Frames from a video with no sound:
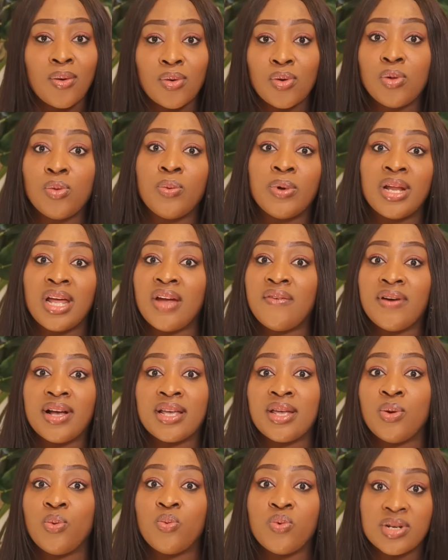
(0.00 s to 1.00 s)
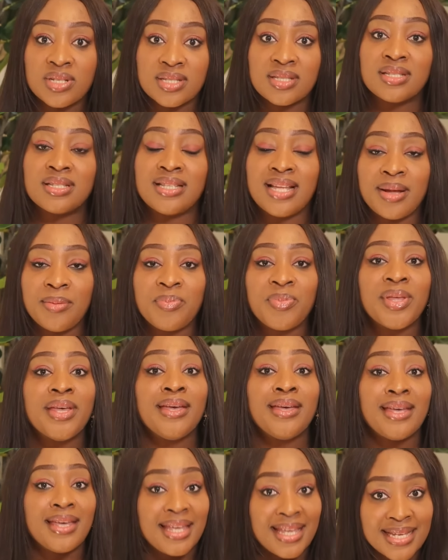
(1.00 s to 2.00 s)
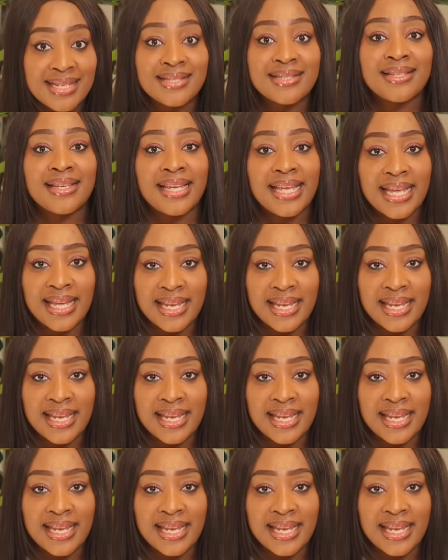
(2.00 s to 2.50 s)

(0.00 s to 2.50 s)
uncle, whatever he was to them, is